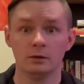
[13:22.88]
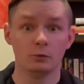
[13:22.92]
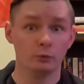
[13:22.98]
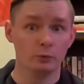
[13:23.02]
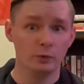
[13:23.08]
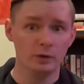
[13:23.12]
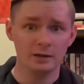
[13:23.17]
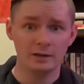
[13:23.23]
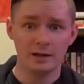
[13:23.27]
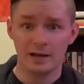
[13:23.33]

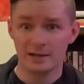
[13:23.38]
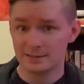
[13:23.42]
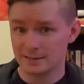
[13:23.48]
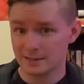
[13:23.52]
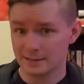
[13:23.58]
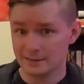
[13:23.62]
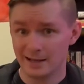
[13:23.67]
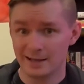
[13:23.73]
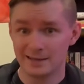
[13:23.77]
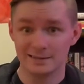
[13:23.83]
Realizing
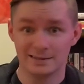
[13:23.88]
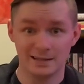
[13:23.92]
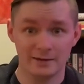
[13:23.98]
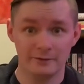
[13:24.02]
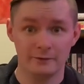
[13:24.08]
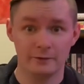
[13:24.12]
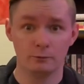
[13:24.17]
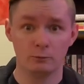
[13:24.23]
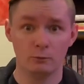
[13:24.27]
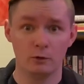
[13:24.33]
that
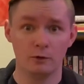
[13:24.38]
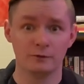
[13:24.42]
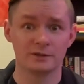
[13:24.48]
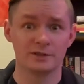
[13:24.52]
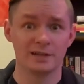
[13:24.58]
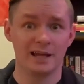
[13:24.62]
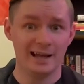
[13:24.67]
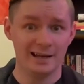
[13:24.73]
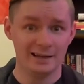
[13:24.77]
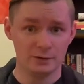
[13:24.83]
David Wolff's
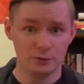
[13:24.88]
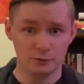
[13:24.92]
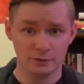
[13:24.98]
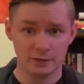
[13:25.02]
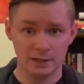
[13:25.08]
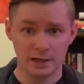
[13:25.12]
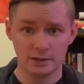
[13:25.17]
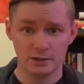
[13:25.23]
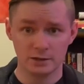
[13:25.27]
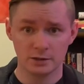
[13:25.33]

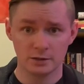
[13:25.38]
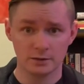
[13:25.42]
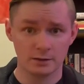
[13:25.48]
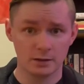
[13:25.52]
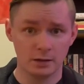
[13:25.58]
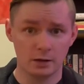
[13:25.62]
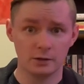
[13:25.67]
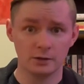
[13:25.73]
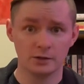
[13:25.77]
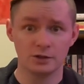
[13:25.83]
accusations
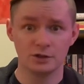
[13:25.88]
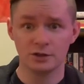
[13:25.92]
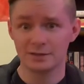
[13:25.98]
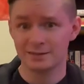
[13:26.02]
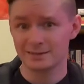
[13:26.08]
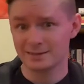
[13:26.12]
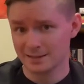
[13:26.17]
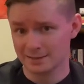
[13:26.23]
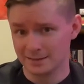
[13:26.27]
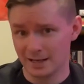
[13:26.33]
are just
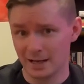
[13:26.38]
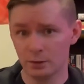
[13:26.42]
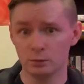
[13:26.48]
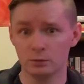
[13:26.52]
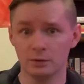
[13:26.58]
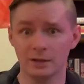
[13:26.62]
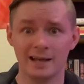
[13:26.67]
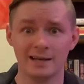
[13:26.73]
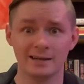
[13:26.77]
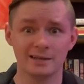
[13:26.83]
as
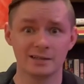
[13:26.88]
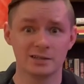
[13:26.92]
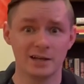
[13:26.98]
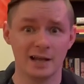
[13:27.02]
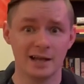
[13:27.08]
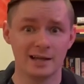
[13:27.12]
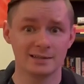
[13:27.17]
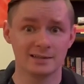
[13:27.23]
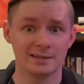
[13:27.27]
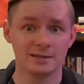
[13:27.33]
outlandish
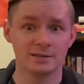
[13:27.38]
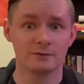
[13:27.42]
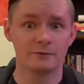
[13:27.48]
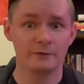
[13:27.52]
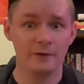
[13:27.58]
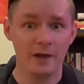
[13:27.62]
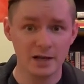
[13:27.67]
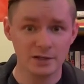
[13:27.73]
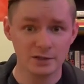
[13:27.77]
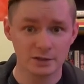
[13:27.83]
as his
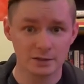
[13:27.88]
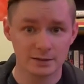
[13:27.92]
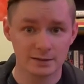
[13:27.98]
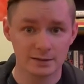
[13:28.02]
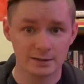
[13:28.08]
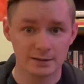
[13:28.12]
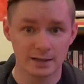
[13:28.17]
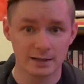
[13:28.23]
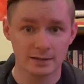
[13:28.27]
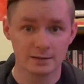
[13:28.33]
fashion
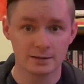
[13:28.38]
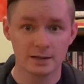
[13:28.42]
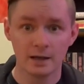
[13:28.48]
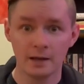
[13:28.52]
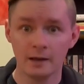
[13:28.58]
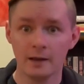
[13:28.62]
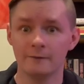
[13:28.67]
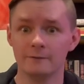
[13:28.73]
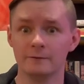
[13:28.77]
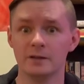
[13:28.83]
sense,
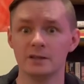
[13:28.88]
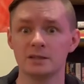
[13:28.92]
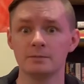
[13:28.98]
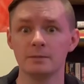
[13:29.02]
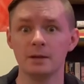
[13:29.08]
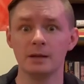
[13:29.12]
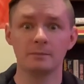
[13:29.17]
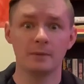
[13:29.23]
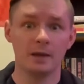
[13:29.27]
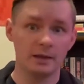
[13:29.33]
Vince
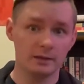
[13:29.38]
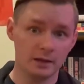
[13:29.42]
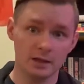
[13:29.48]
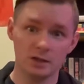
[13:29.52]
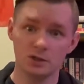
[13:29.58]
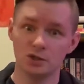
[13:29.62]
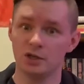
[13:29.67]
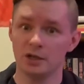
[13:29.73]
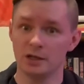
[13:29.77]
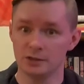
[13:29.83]
McMahon then
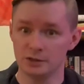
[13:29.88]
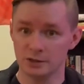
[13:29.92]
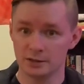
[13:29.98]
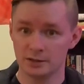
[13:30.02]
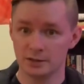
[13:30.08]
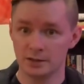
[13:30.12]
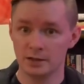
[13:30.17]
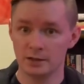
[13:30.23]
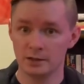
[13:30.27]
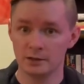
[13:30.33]
changes
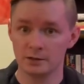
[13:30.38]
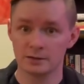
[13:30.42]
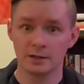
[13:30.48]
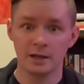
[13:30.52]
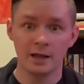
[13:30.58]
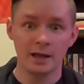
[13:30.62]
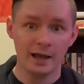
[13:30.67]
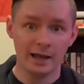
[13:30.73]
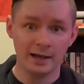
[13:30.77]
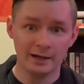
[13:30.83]
gears
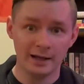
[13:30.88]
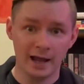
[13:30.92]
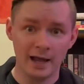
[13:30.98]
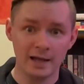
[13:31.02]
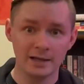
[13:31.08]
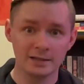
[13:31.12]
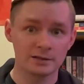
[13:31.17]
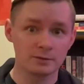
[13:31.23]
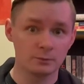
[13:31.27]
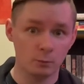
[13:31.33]
and
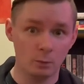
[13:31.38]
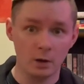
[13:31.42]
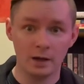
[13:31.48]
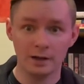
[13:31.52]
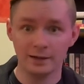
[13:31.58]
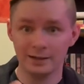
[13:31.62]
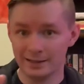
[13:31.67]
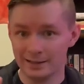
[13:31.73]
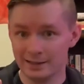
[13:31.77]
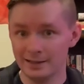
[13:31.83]
asks what
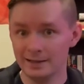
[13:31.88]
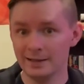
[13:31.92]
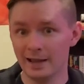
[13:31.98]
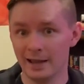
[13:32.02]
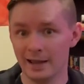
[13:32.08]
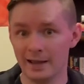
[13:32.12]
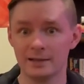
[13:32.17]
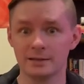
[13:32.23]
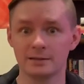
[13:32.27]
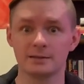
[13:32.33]
he
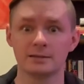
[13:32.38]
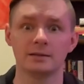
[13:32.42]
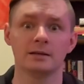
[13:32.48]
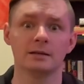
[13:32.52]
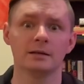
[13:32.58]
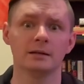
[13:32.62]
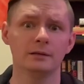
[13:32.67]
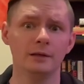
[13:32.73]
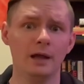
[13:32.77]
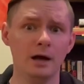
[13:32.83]
and Cyndi
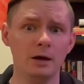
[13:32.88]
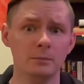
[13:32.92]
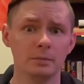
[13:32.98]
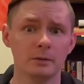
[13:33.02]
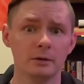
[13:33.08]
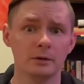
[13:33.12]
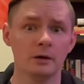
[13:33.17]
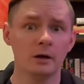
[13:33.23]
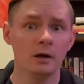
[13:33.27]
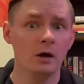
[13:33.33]

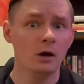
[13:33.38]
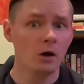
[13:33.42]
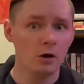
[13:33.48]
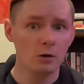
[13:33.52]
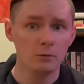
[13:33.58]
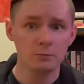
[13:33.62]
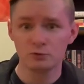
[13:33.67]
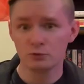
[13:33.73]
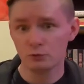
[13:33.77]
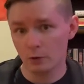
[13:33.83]
Lauper
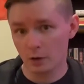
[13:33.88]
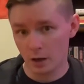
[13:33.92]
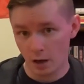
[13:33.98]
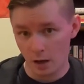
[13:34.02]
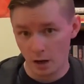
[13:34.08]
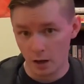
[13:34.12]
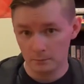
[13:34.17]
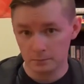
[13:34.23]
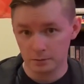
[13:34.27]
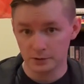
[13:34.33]
hope to
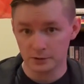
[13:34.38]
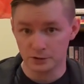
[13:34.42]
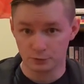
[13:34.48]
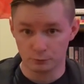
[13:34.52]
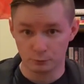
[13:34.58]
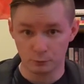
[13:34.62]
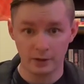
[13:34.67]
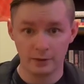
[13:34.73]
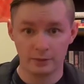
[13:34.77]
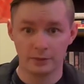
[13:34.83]
accomplish
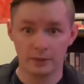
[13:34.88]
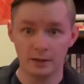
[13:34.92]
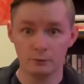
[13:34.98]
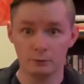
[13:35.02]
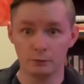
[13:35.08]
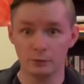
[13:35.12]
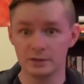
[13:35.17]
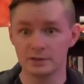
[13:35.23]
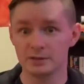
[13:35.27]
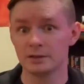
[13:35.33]
with the
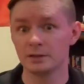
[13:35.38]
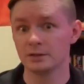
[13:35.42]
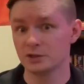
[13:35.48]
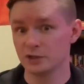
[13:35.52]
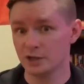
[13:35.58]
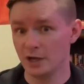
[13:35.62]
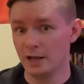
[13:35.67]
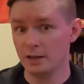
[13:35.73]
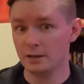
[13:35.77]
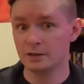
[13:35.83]
recent
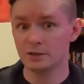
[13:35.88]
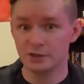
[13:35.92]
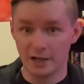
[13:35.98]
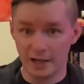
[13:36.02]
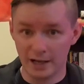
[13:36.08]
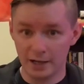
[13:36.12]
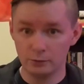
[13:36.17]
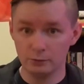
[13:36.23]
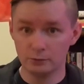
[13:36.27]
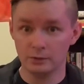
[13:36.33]
challenge
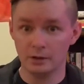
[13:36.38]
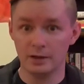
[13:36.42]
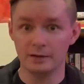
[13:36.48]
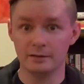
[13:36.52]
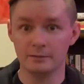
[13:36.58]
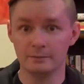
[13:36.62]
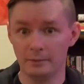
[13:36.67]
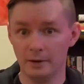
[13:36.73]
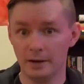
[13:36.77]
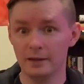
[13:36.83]

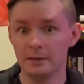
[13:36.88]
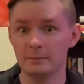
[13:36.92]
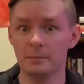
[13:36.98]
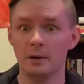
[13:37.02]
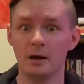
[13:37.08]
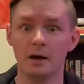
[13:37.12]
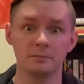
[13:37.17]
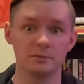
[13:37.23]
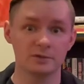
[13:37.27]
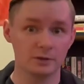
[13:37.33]
outlined by the
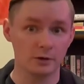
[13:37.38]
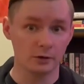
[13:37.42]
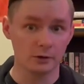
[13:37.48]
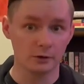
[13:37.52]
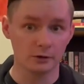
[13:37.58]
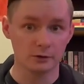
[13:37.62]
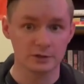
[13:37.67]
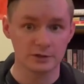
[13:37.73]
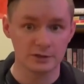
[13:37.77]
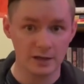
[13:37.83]
pop star
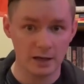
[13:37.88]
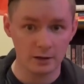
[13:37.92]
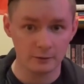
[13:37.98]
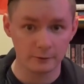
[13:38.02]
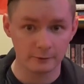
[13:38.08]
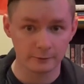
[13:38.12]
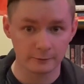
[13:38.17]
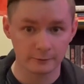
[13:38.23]
herself.